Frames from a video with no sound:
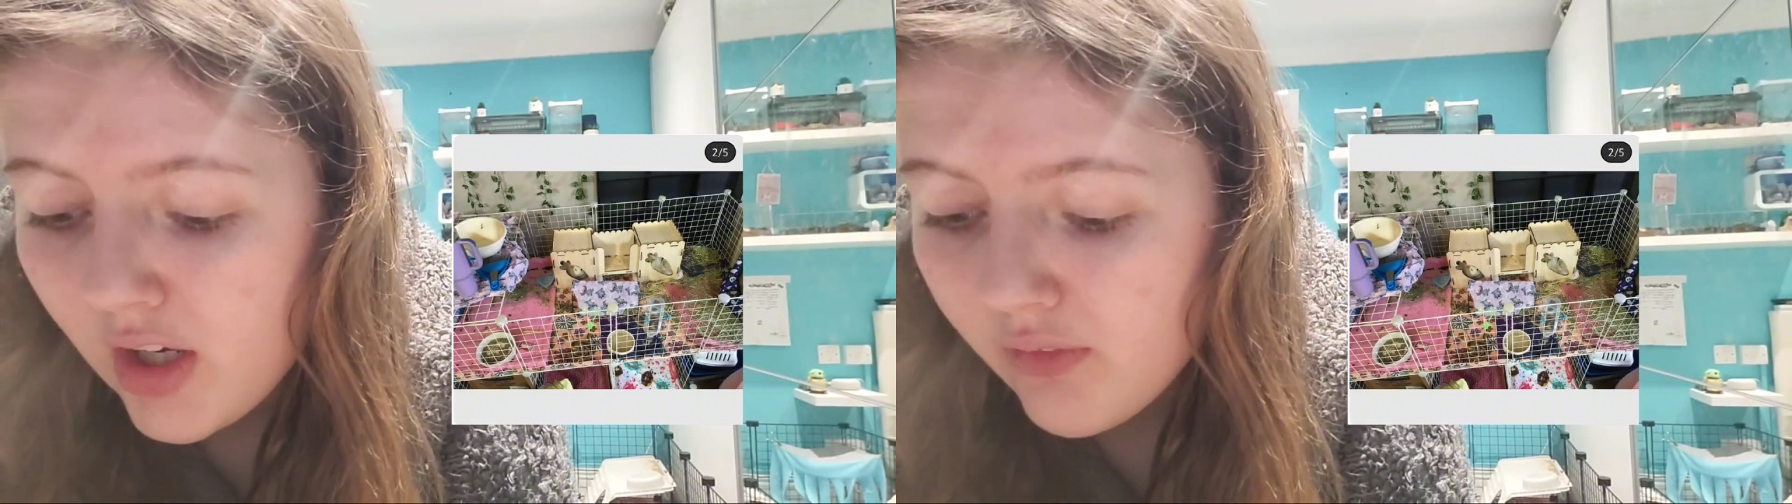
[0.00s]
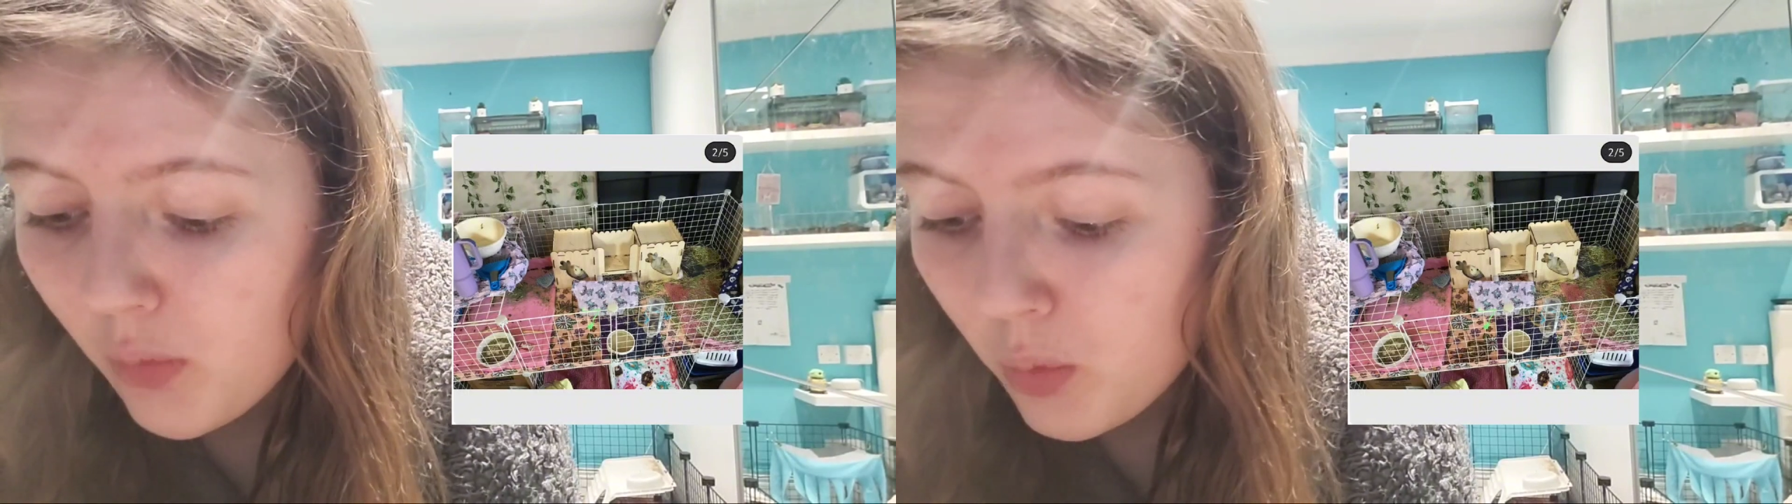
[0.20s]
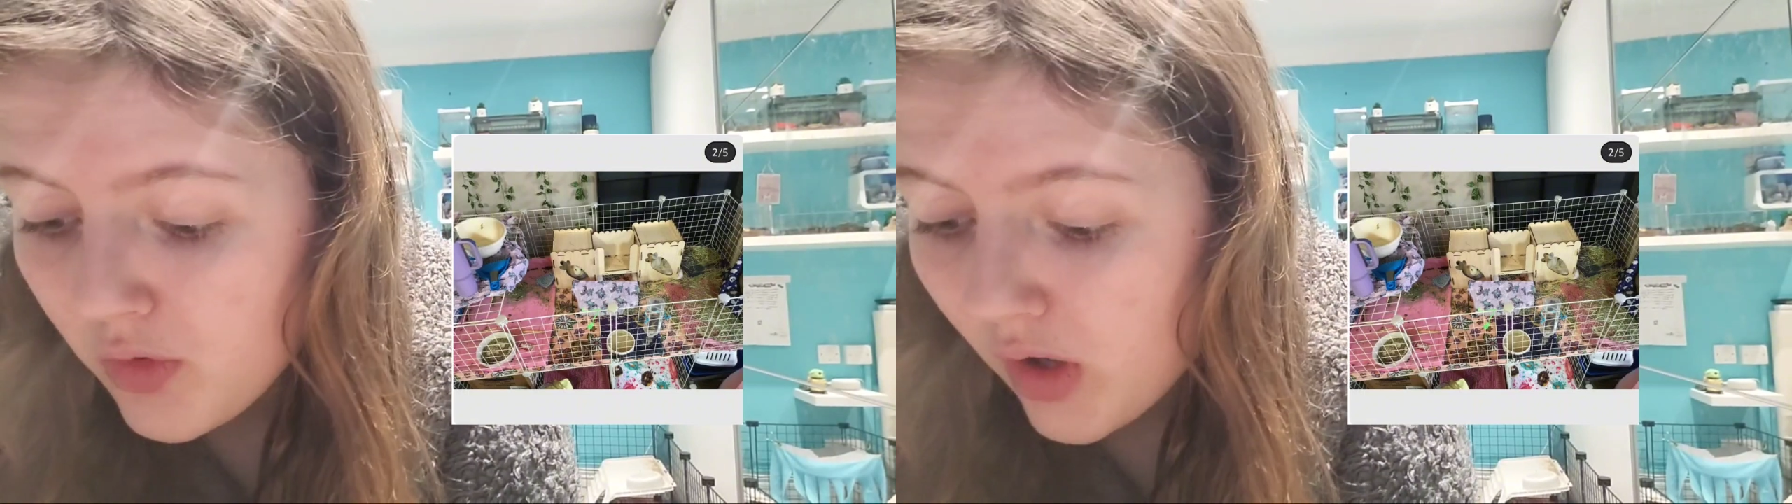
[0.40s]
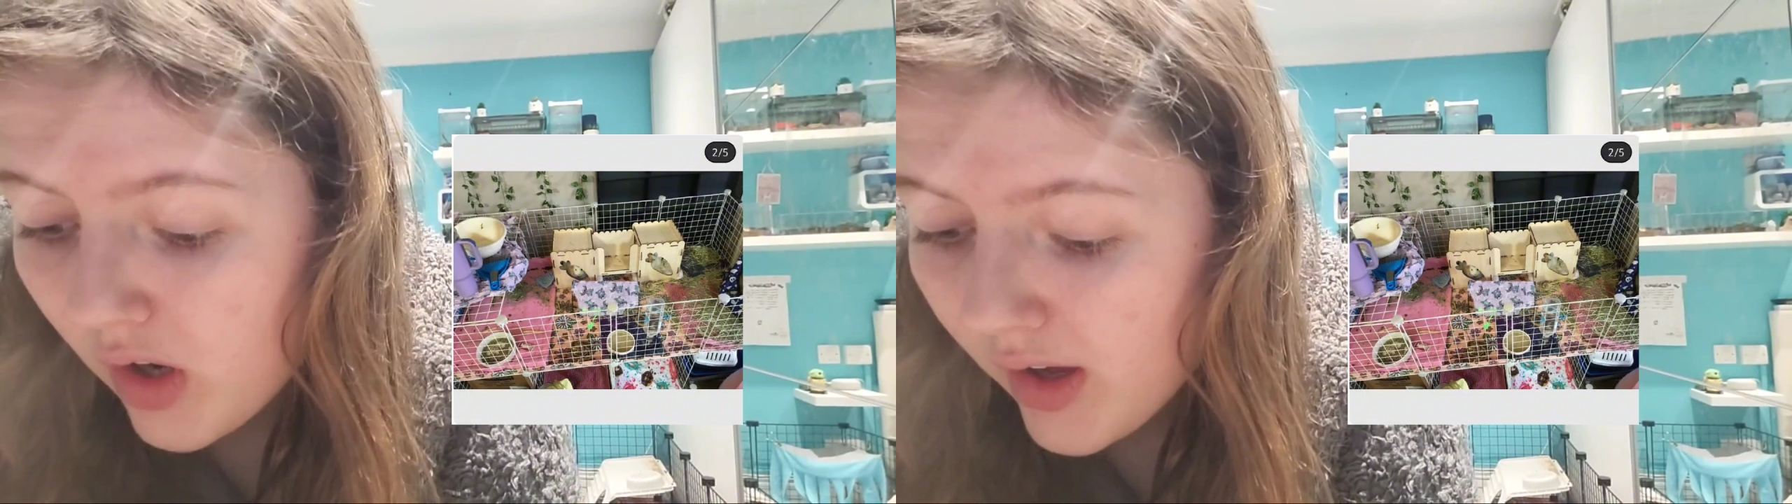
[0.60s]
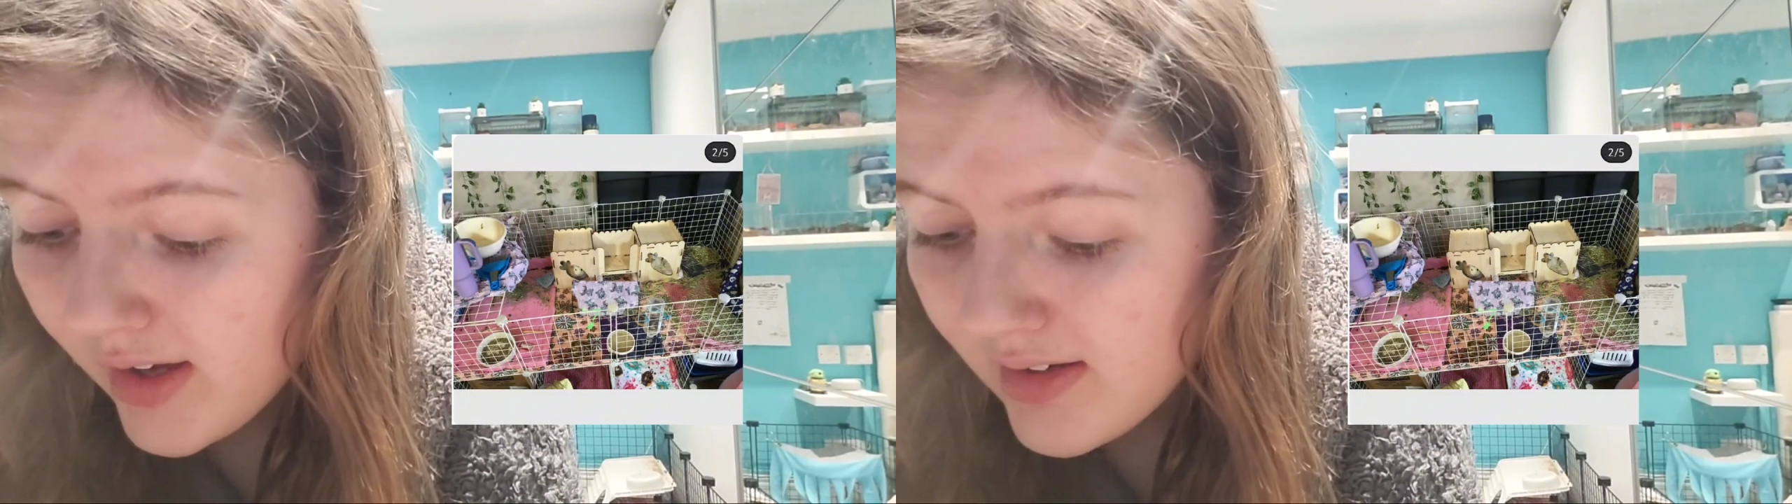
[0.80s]
love the wooden
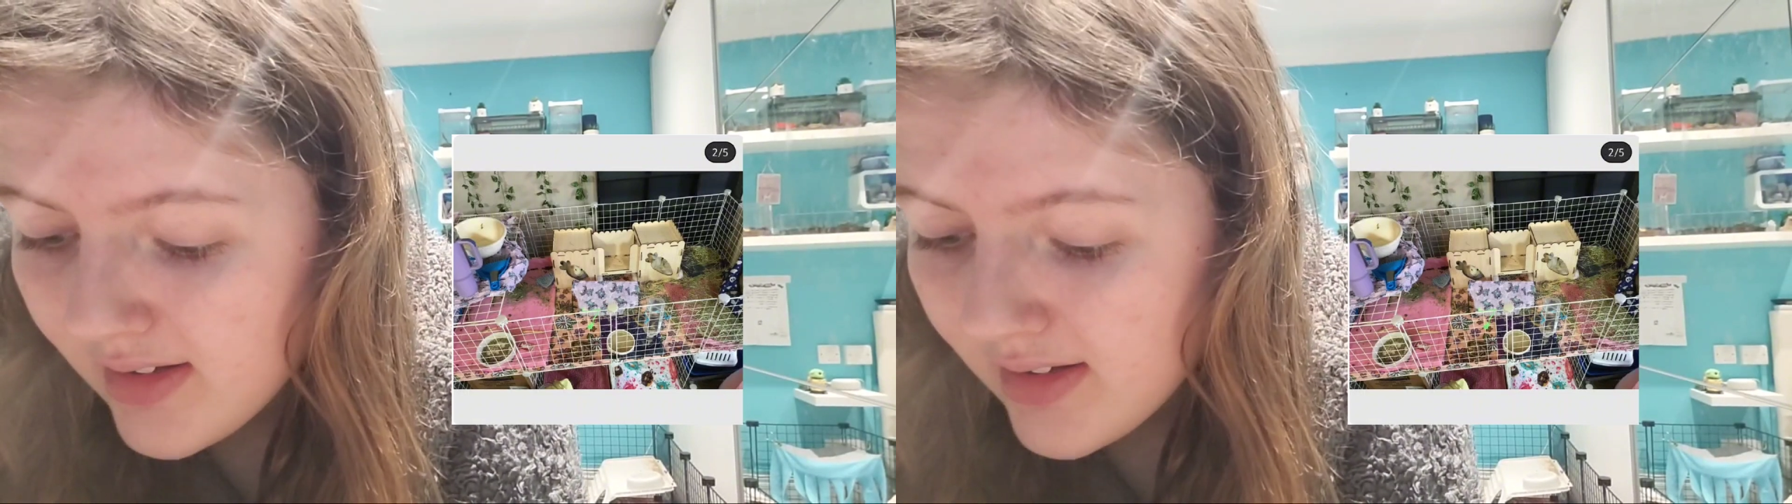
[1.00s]
hide